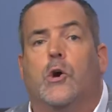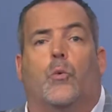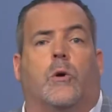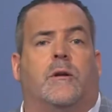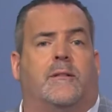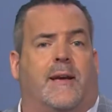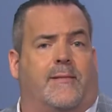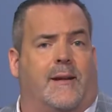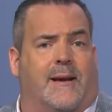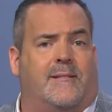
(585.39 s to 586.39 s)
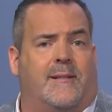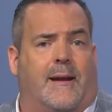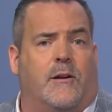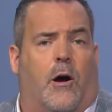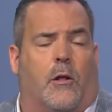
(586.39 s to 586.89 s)
we're going to take the next
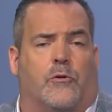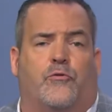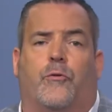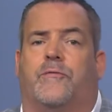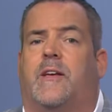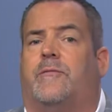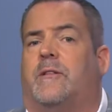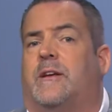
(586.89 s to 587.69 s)
10 callers who have saved at